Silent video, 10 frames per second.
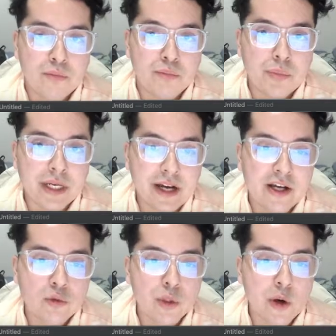
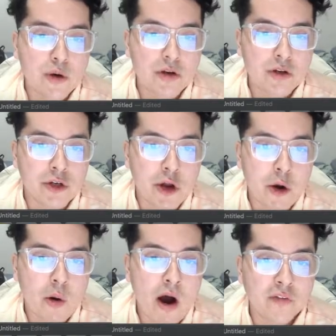because we don't
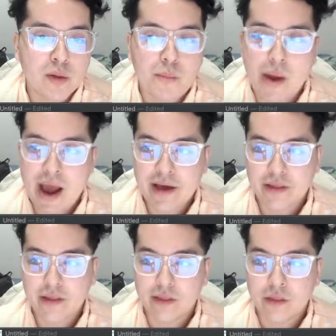know off the bat
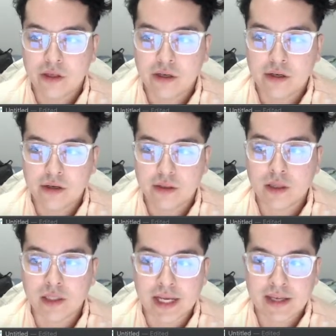the
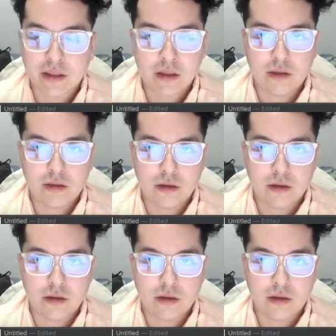length